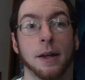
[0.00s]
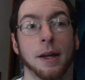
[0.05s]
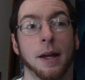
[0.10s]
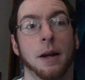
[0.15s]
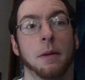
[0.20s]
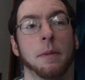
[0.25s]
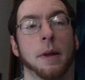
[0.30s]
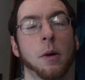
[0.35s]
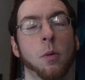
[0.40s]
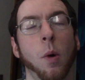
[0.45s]
And
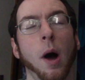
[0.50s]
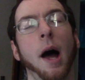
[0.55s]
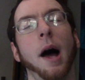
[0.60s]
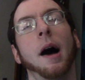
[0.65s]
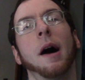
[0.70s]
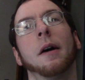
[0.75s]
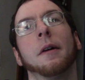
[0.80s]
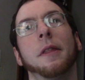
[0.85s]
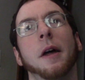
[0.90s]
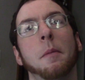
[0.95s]
I'm like,
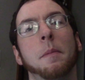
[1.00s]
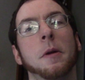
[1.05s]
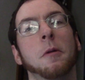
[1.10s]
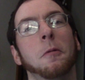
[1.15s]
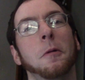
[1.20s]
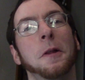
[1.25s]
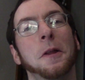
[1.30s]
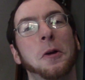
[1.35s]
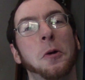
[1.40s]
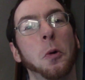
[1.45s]
wow, that would be
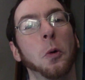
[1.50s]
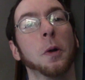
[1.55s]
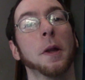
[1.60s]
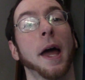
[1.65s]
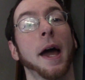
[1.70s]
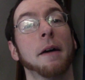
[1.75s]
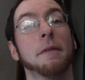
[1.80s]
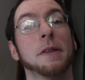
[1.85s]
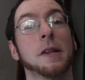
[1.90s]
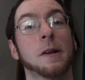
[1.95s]
really cool to
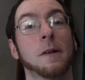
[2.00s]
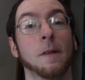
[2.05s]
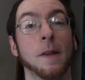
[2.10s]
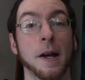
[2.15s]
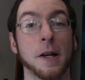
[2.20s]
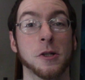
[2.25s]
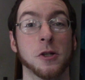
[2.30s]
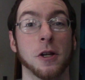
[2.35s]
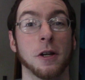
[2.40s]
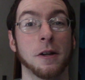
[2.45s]
have in the
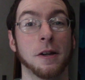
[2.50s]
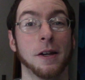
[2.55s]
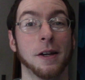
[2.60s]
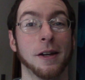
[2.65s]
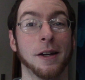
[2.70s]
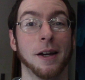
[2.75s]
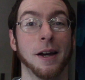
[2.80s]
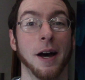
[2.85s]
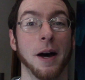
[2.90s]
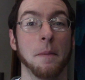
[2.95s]
collection.
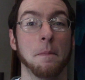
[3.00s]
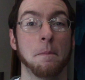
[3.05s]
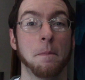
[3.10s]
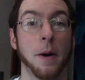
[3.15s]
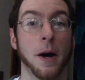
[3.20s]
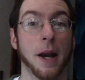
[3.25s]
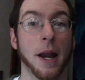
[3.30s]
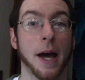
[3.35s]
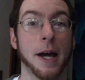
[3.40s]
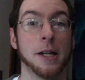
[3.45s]

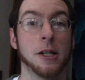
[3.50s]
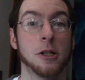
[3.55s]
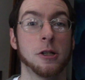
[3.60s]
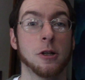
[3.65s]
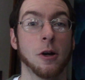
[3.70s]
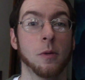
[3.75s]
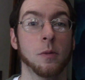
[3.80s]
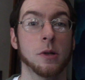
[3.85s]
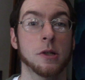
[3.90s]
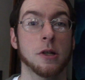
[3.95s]
But I
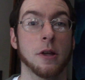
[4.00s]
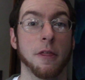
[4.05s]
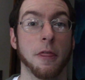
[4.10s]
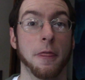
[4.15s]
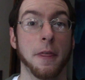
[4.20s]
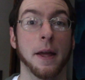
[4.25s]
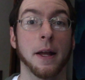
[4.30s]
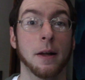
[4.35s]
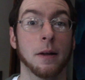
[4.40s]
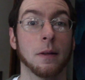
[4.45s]
don't
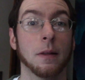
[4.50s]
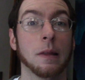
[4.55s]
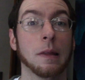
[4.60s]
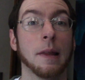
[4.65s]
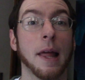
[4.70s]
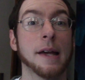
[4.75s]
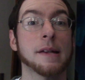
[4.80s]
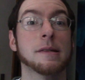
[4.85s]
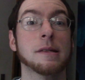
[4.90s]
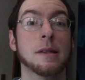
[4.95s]
think
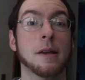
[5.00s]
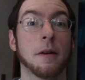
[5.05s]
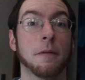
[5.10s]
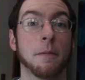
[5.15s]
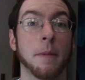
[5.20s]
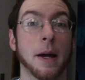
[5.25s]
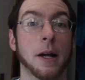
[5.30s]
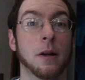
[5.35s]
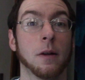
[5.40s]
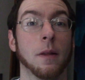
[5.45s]
less of
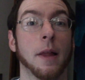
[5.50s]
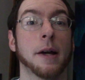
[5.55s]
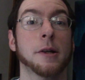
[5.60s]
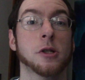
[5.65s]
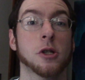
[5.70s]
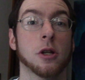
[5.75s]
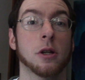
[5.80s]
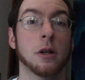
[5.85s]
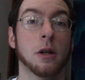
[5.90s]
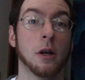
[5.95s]
my
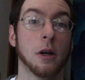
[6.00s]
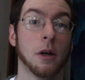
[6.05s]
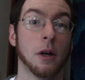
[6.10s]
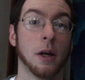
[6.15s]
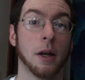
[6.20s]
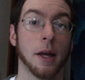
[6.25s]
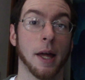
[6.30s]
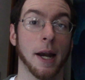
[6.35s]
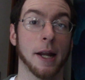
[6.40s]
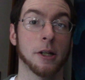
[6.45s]
collection,
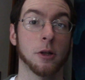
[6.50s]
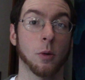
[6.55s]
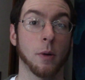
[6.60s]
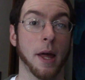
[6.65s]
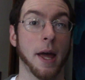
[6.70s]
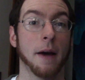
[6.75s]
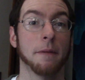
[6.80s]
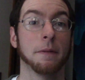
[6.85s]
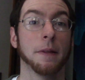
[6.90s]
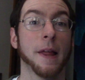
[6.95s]
and I don't
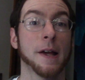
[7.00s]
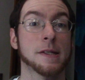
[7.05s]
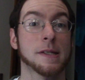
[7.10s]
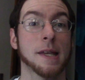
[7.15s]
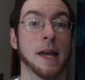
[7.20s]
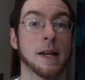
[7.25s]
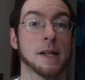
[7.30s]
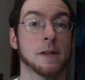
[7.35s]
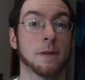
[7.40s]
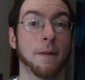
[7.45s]
have less
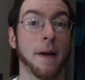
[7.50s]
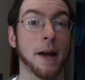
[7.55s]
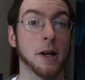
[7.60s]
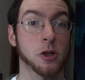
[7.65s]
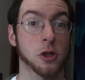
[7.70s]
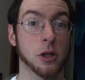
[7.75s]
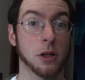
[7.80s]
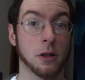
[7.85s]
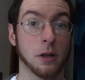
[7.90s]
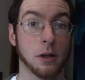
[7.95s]

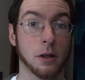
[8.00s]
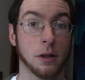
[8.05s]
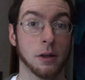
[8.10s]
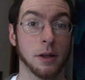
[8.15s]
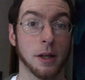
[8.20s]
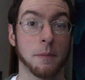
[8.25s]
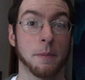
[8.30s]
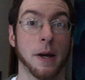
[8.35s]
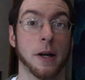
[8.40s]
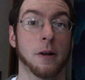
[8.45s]
satisfaction
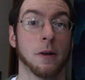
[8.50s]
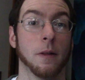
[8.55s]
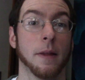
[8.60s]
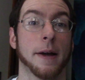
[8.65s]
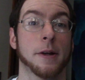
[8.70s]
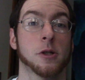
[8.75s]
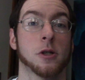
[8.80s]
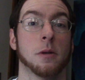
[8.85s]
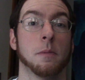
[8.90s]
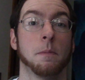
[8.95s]
in my
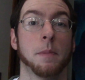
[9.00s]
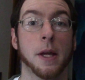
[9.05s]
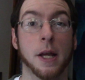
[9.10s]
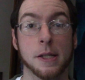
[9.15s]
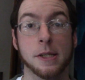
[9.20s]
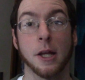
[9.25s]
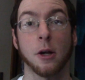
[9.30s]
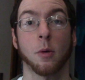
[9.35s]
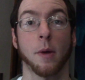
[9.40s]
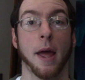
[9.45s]
collection
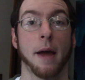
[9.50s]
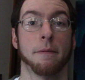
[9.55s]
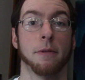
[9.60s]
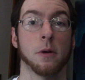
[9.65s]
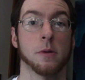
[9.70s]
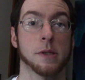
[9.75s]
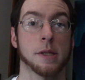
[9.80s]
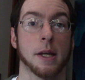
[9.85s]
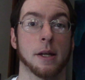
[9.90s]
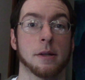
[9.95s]
because I don't have
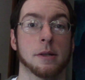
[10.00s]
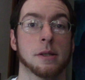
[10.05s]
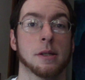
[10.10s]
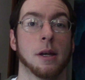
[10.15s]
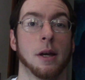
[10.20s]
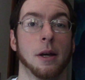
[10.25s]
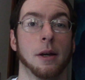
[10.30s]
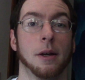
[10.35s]
those things.